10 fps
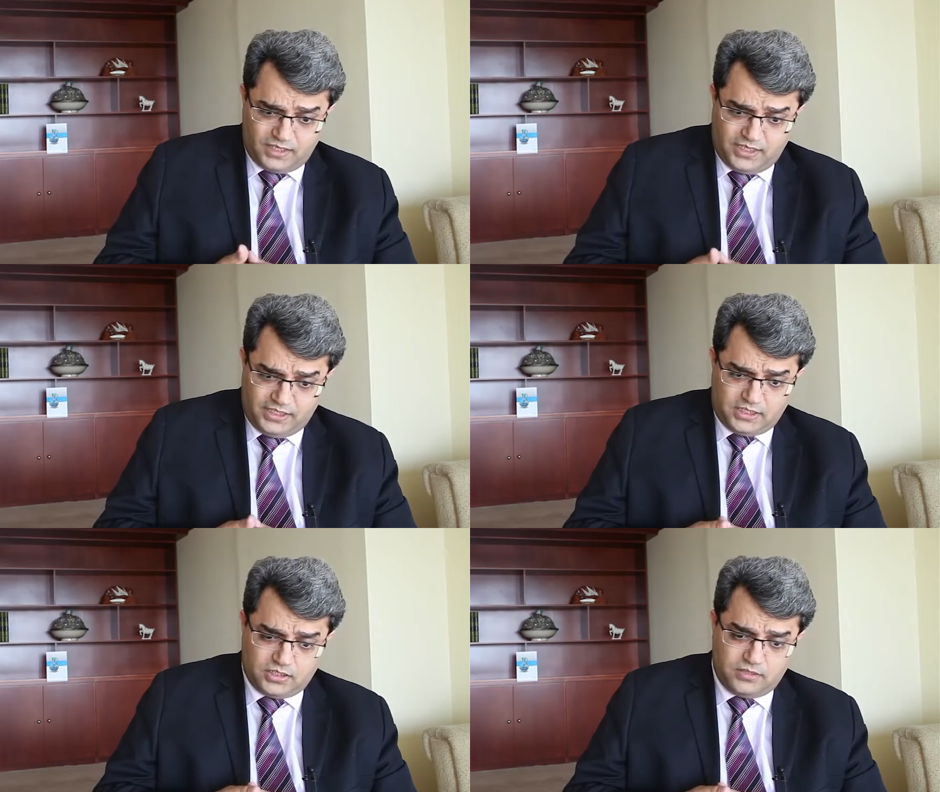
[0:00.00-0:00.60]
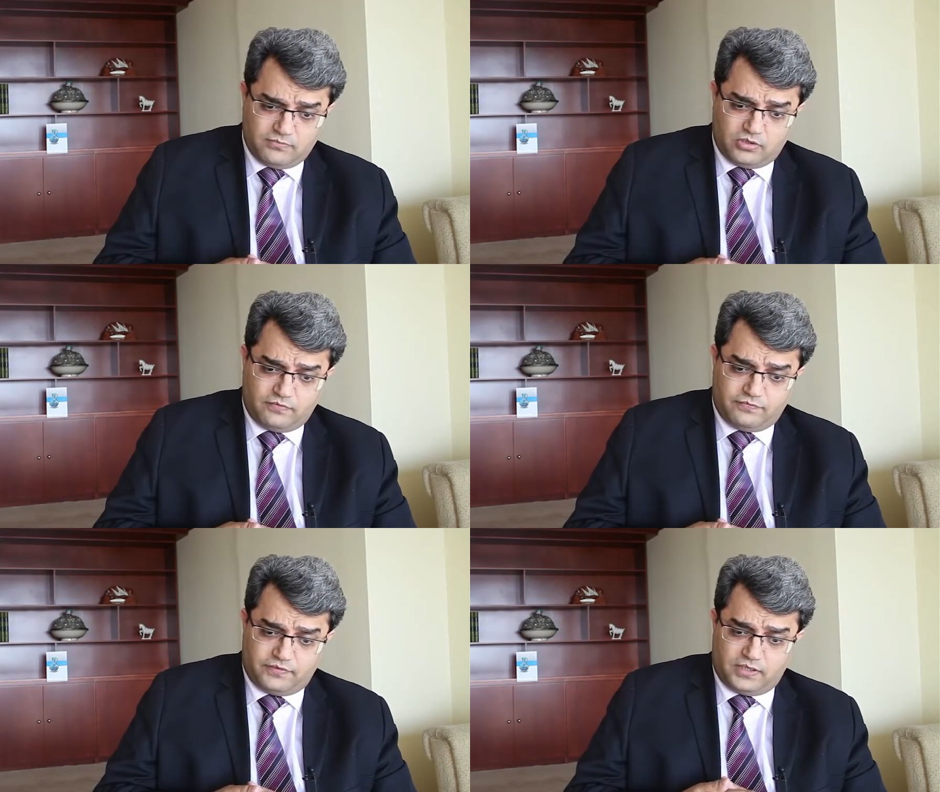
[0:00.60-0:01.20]
In terms
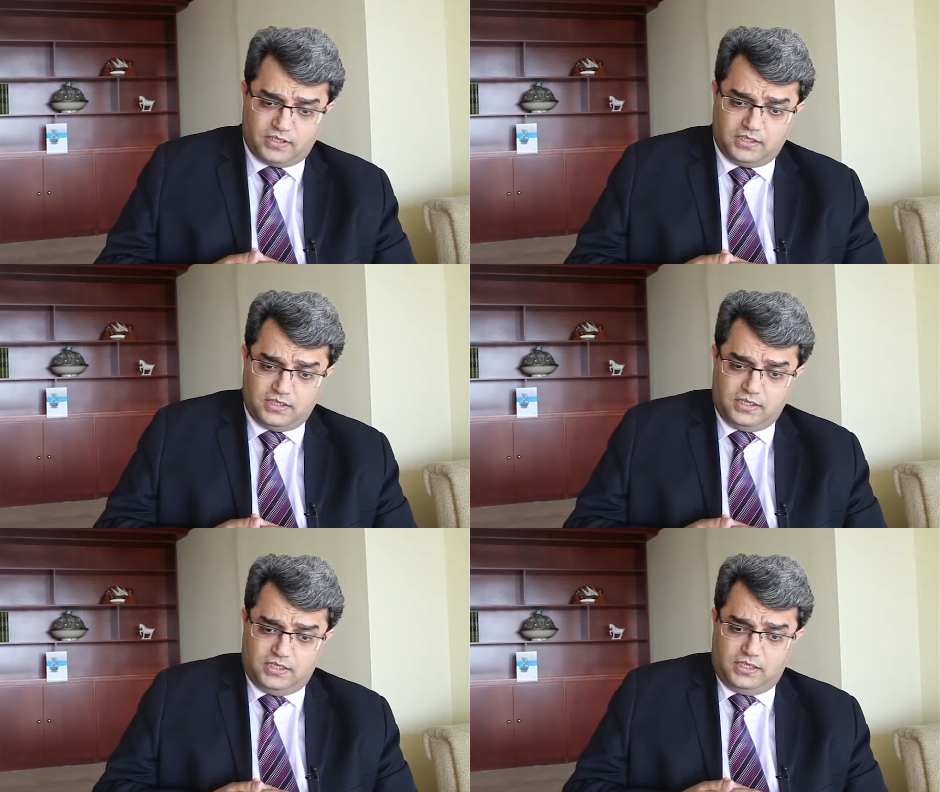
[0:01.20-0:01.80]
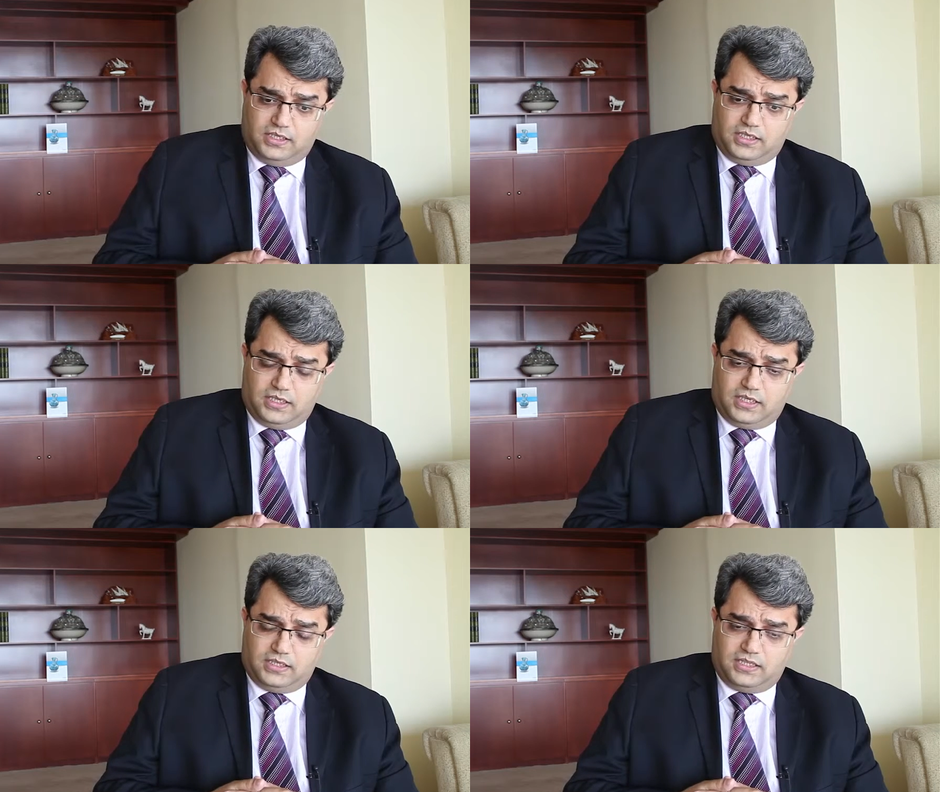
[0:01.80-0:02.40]
of
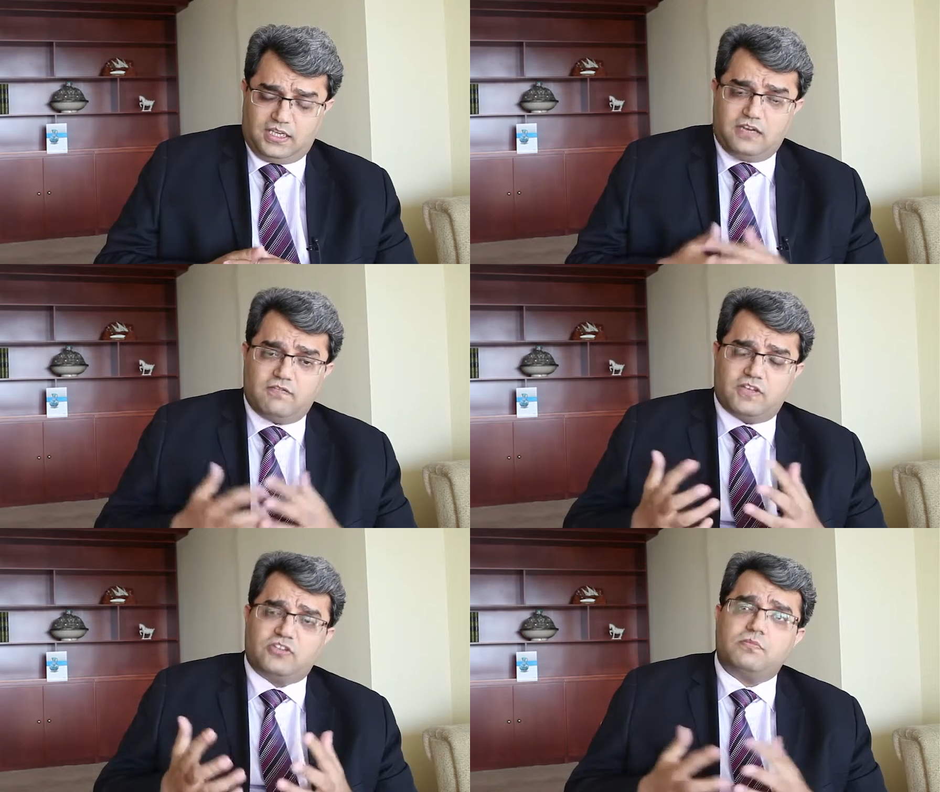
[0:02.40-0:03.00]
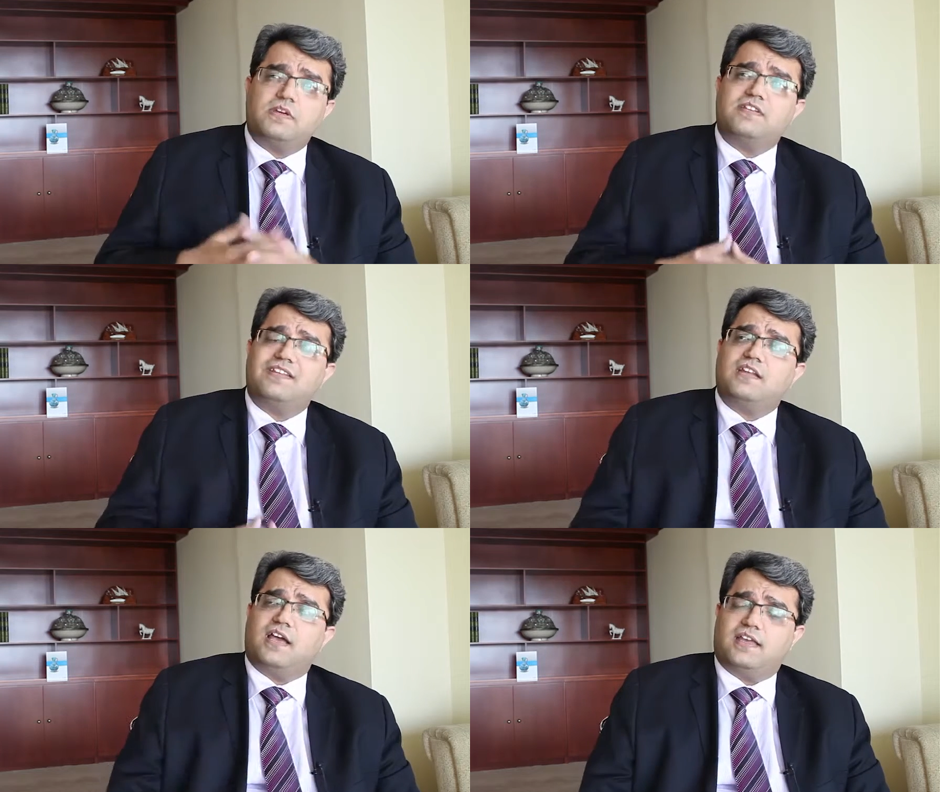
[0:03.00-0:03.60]
the investments
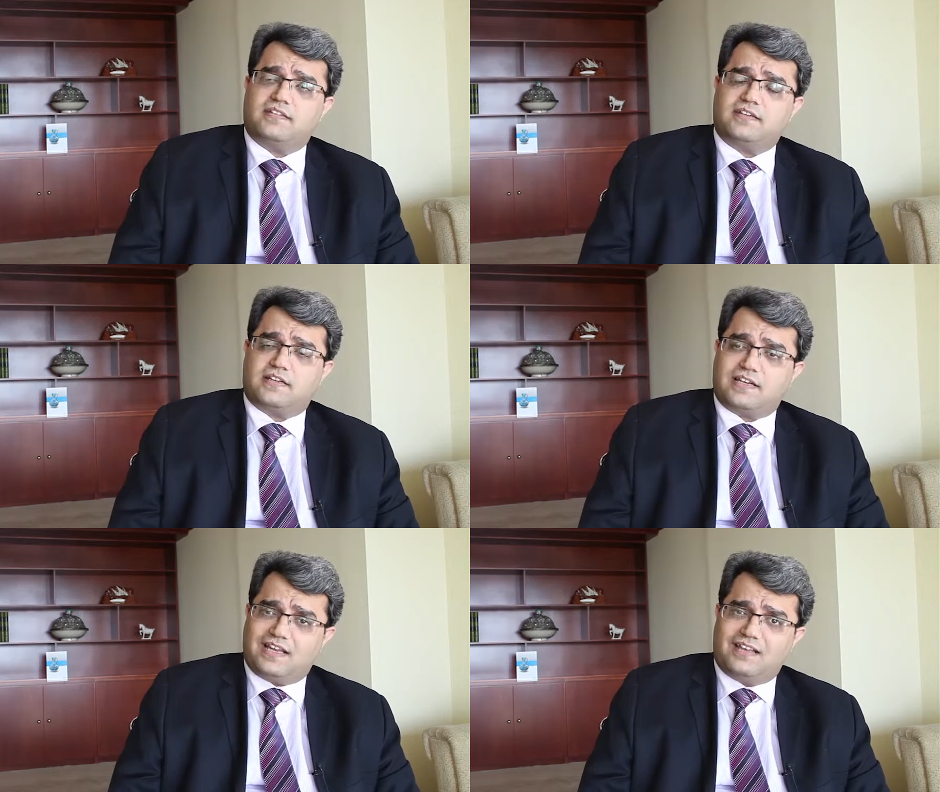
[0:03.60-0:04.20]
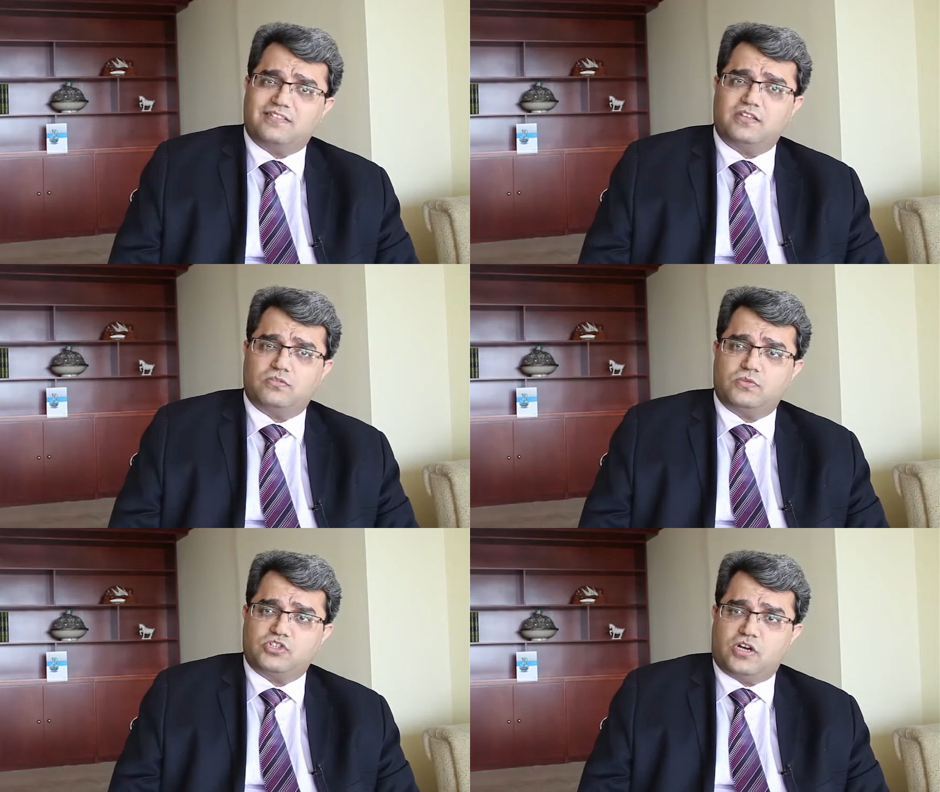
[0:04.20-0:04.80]
and the asset classes
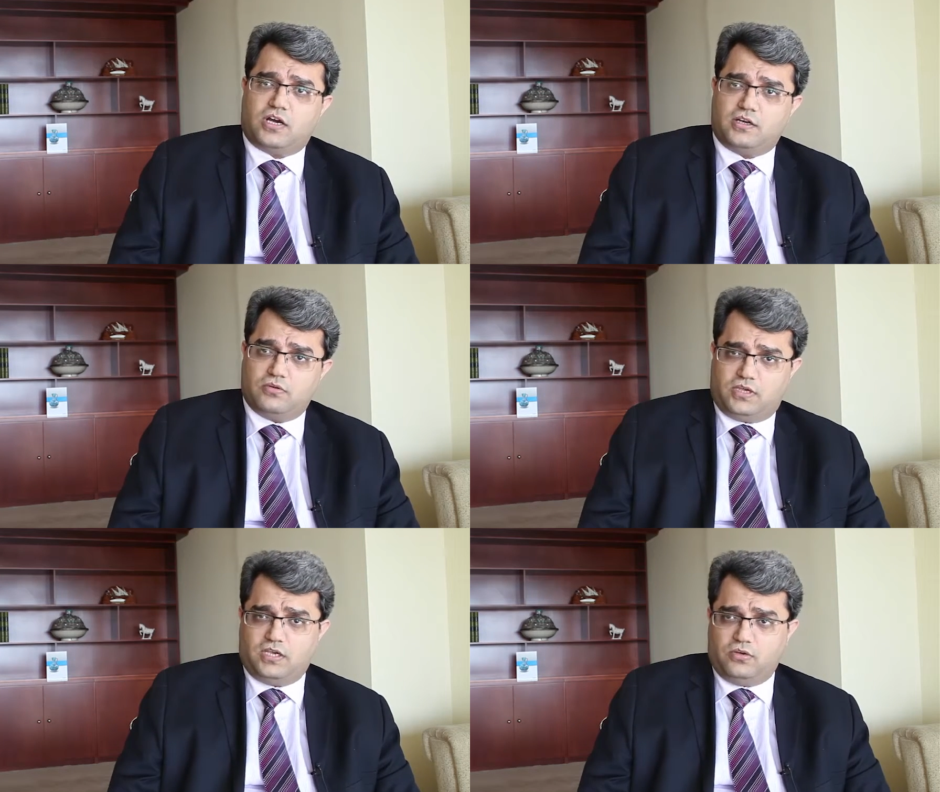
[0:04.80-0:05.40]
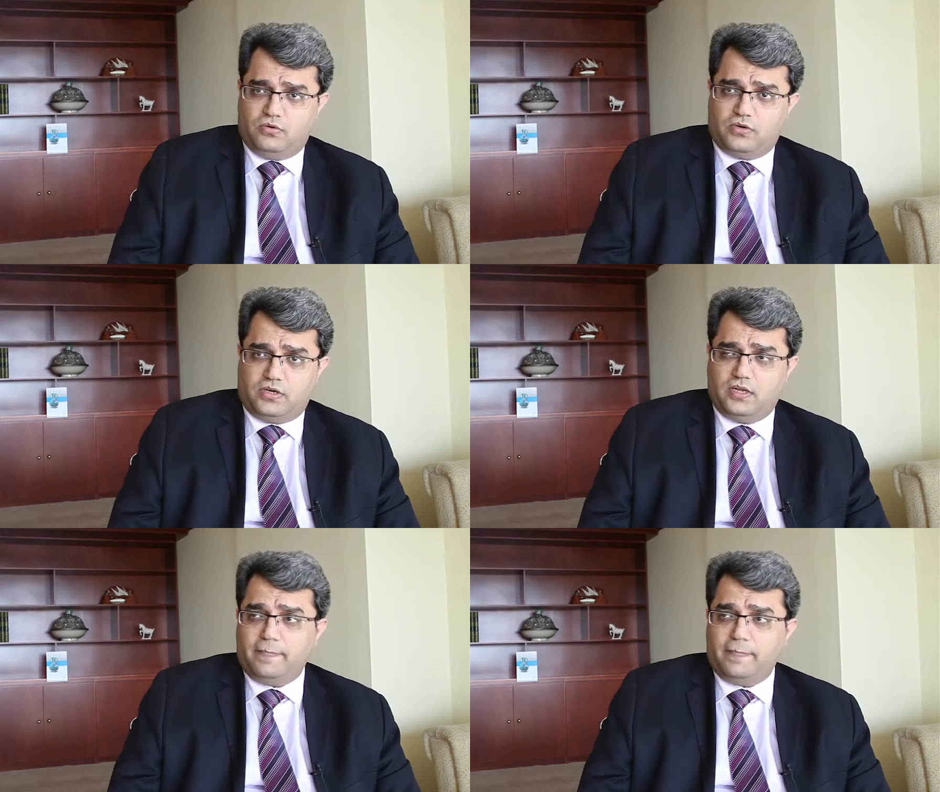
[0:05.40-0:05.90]
which are looking good,